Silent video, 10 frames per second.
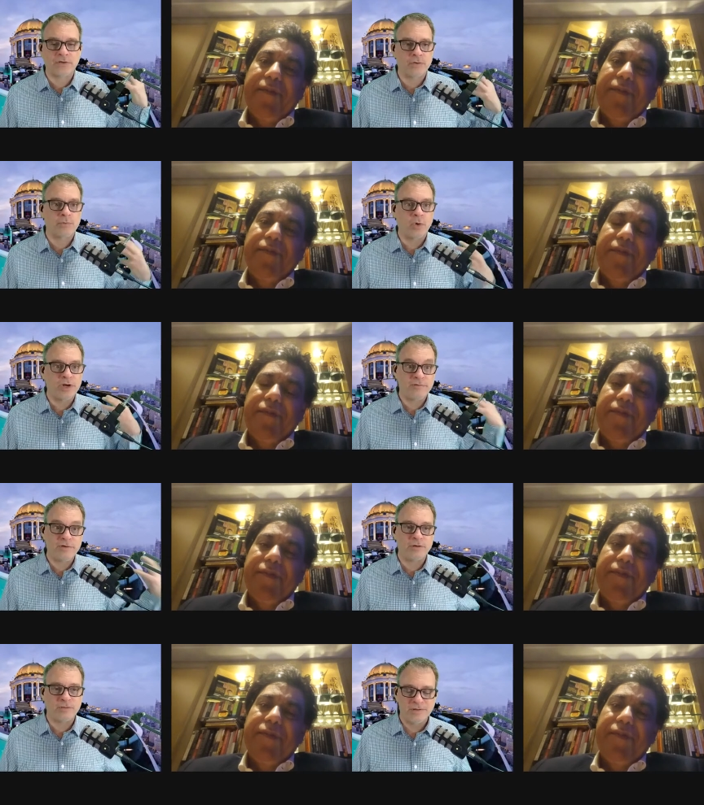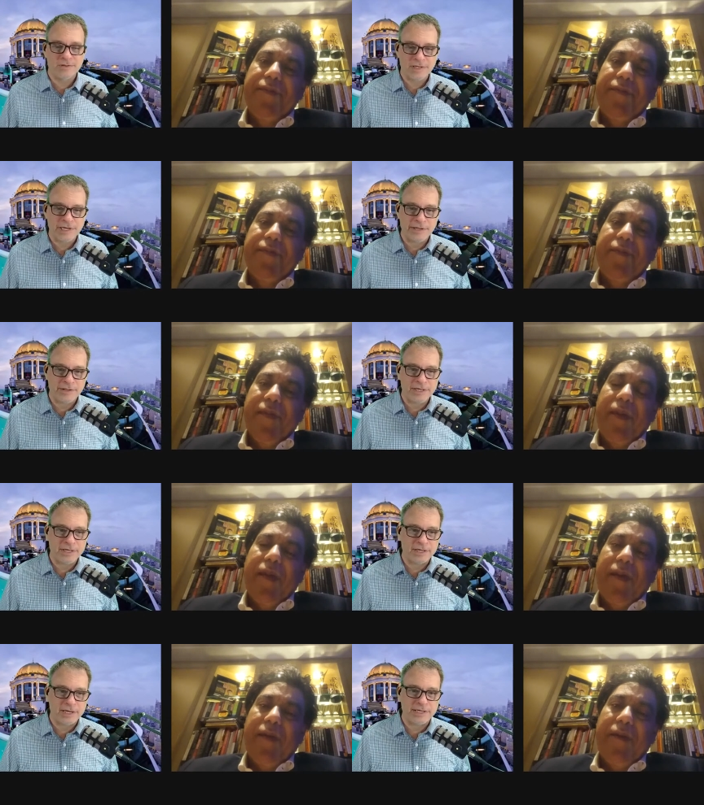Speaker 1: your point of view in the
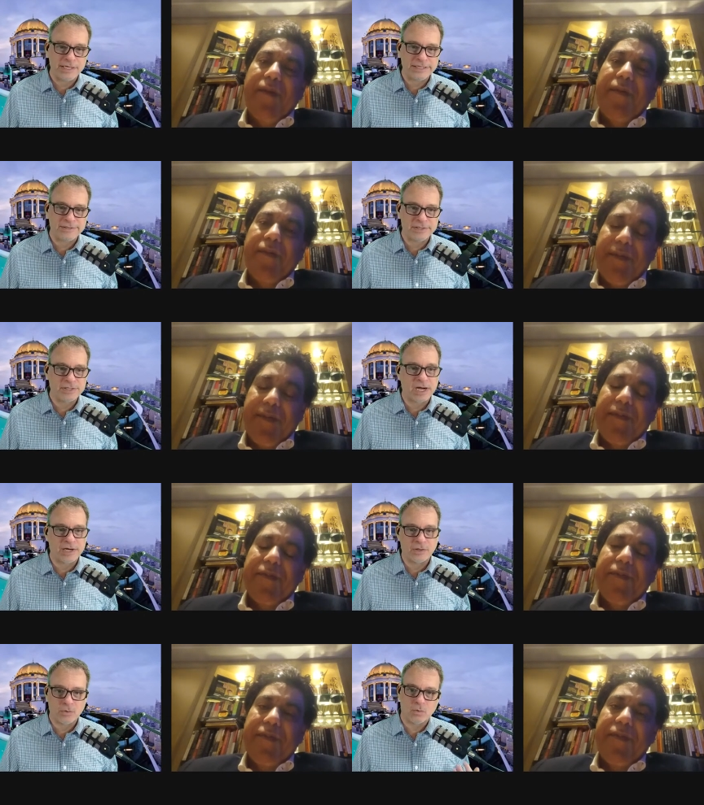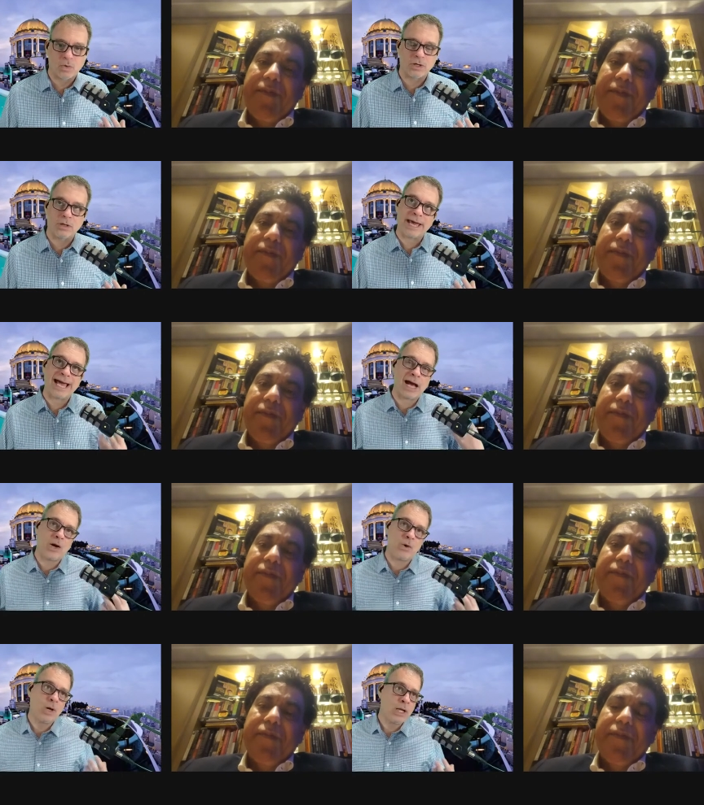uh, entire world.
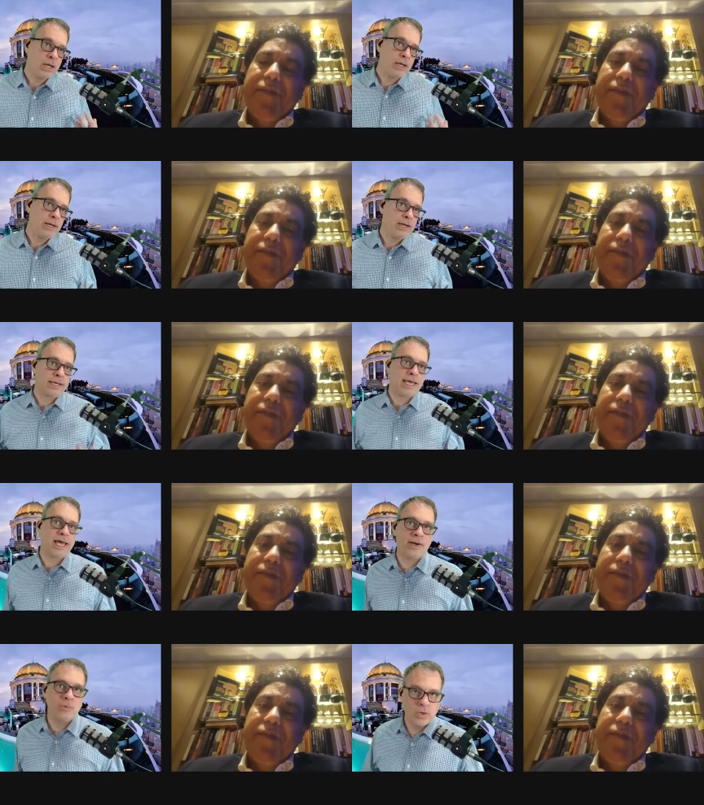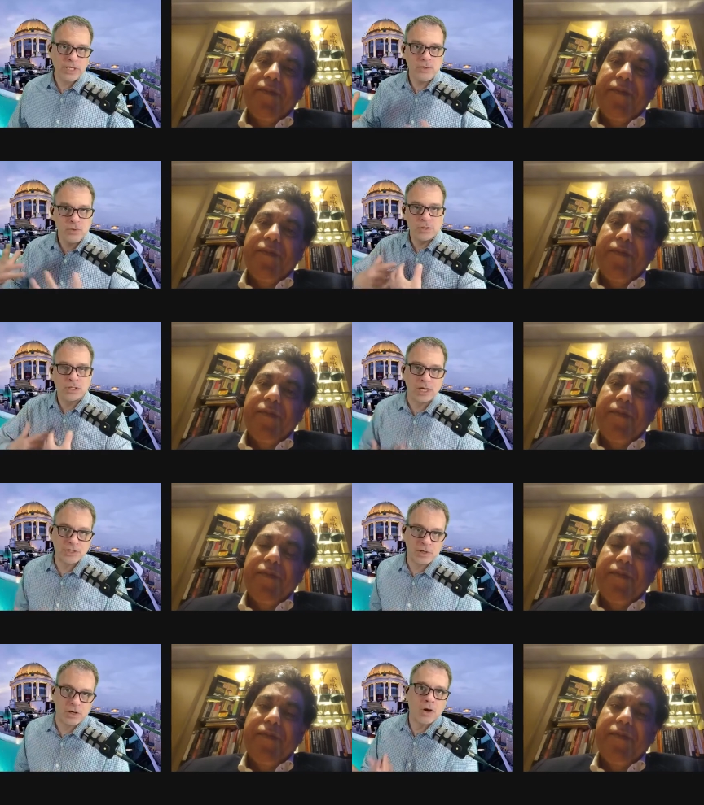How can we utilize
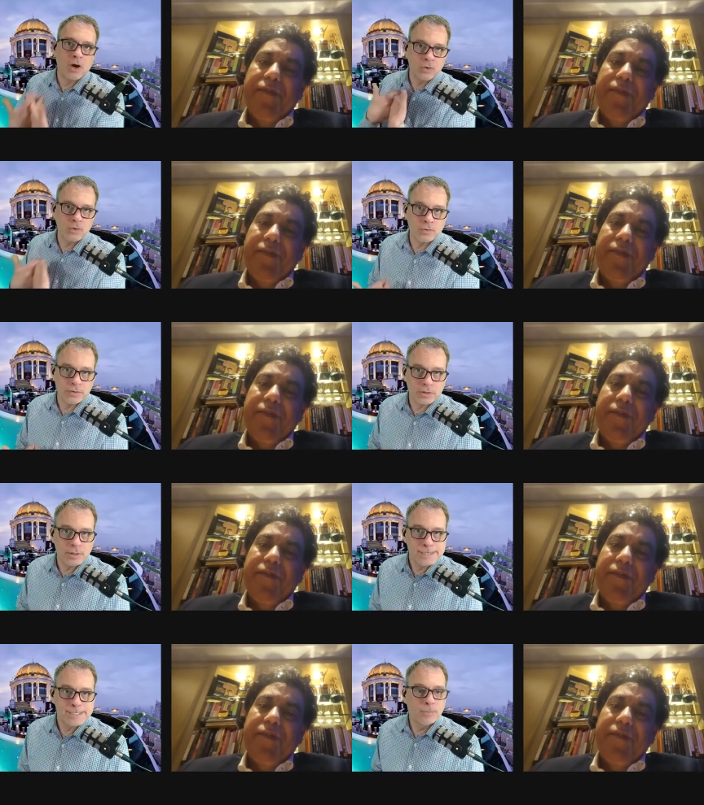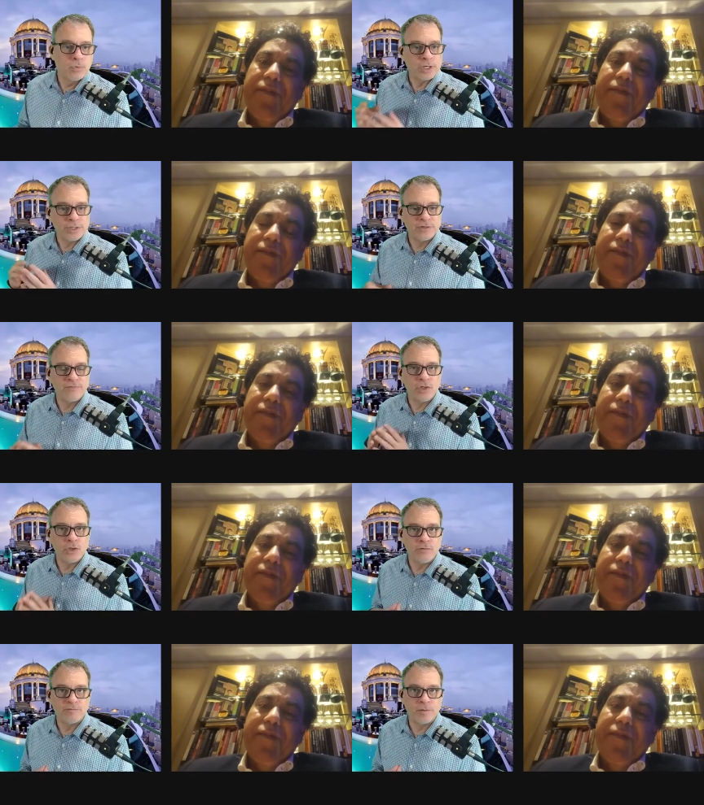our own points of
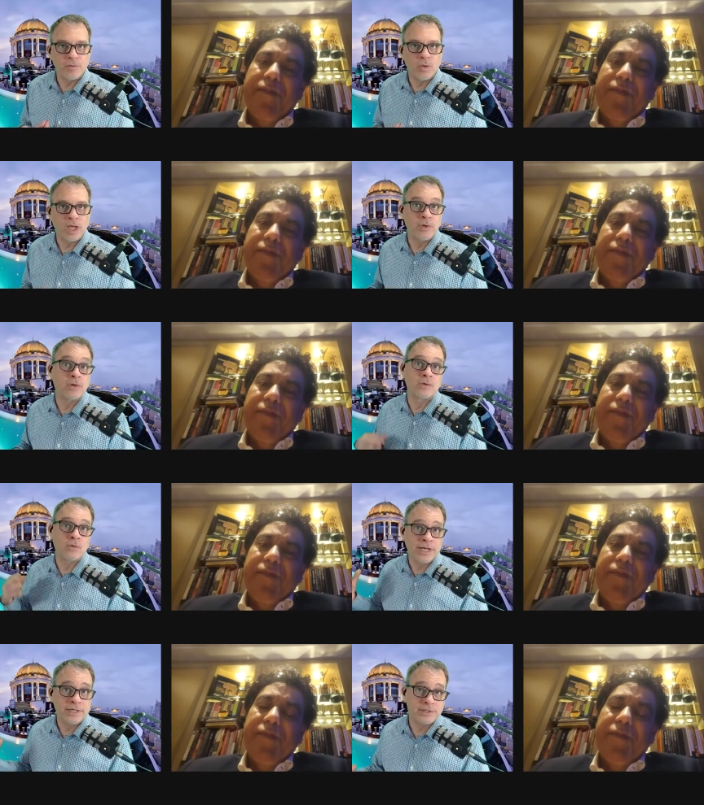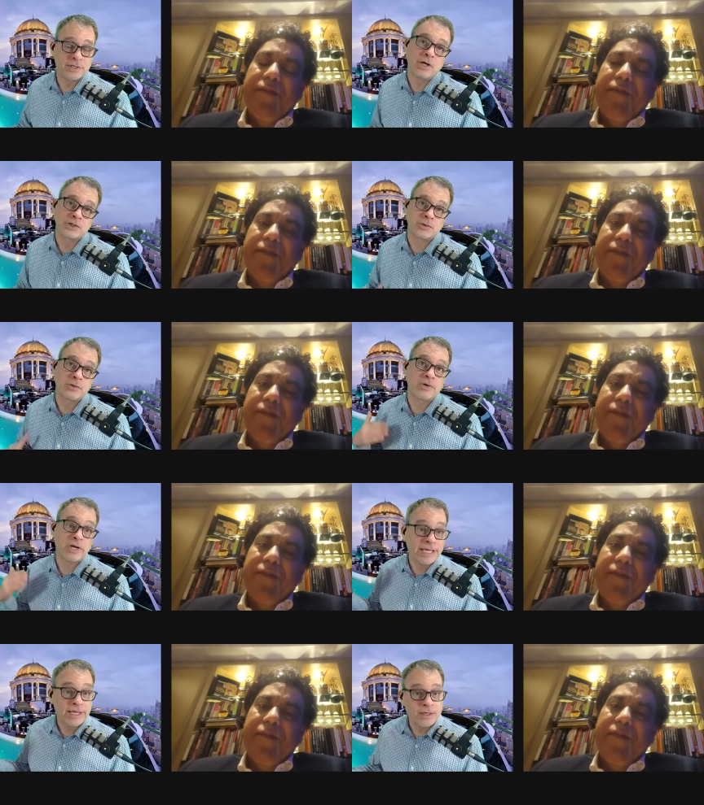view from the way we were raised, the culture we were
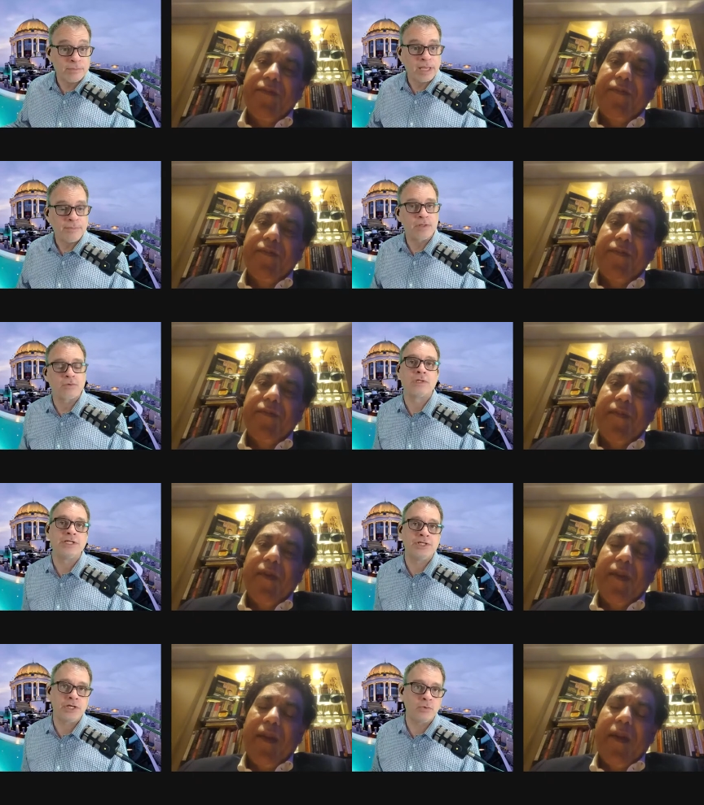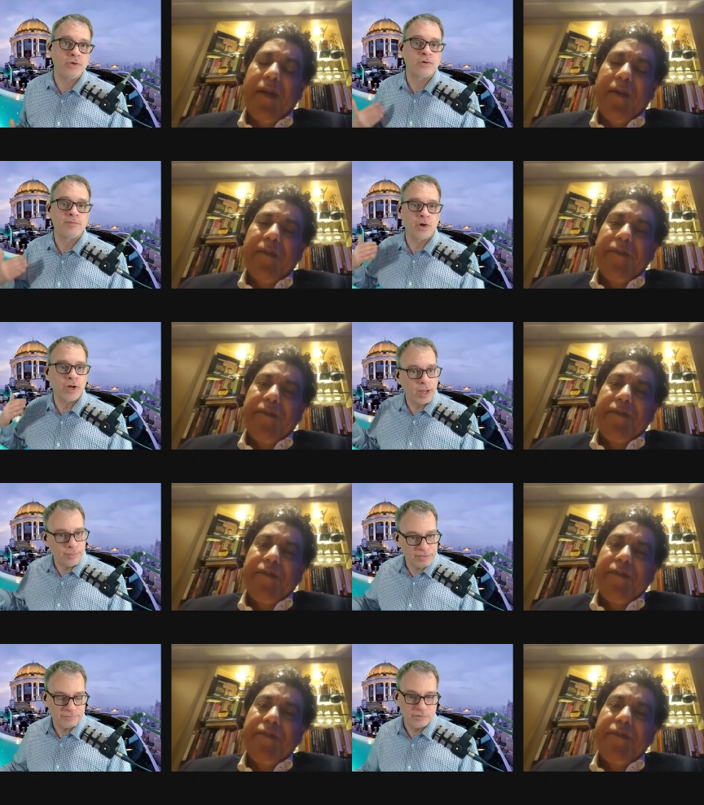in, maybe the religion we were brought
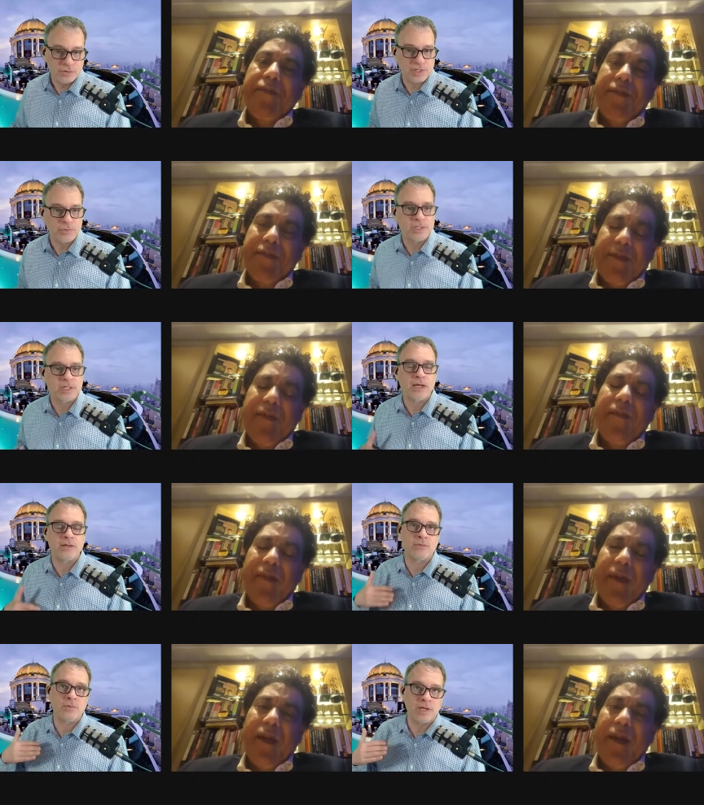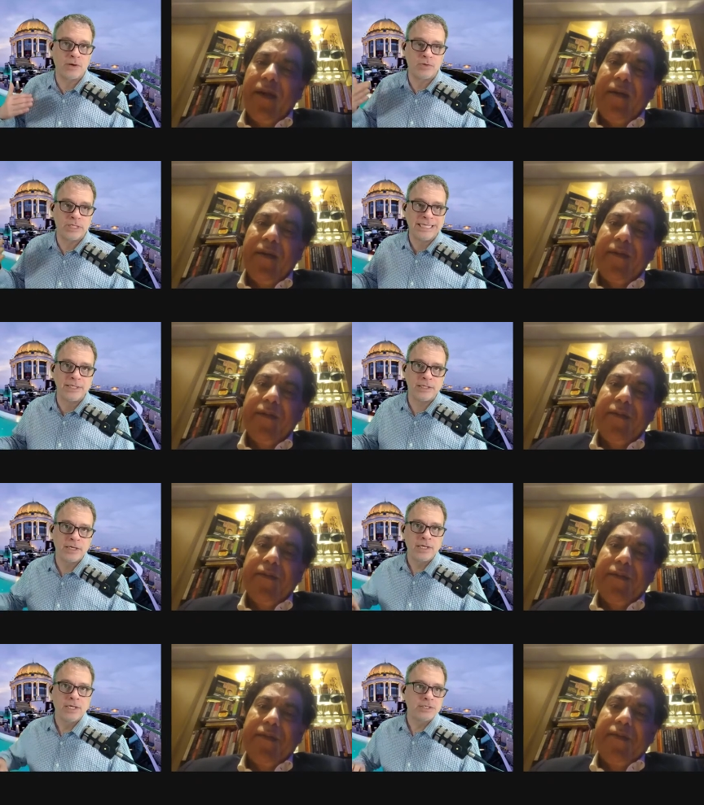up, the foods that we taught that we eat,
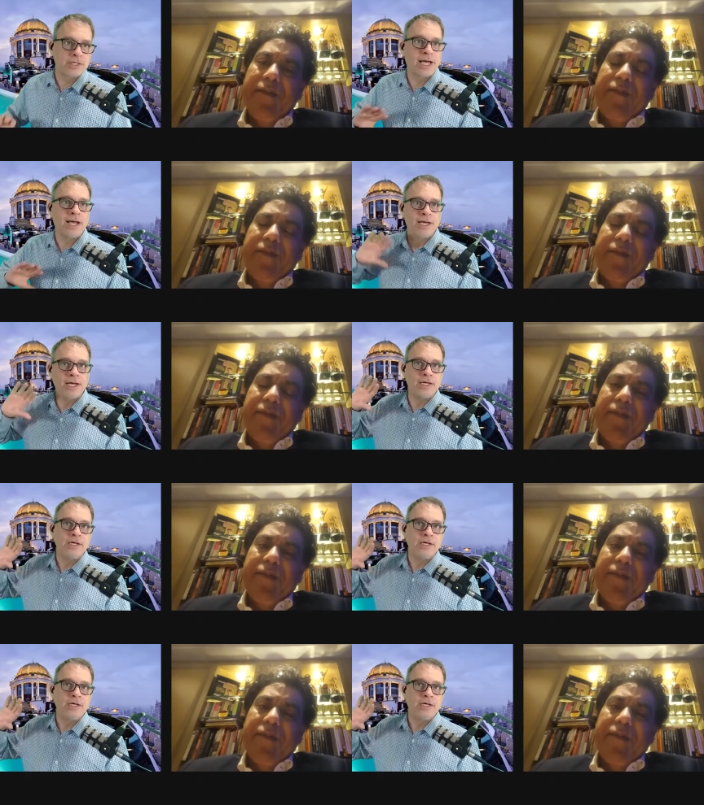to kind of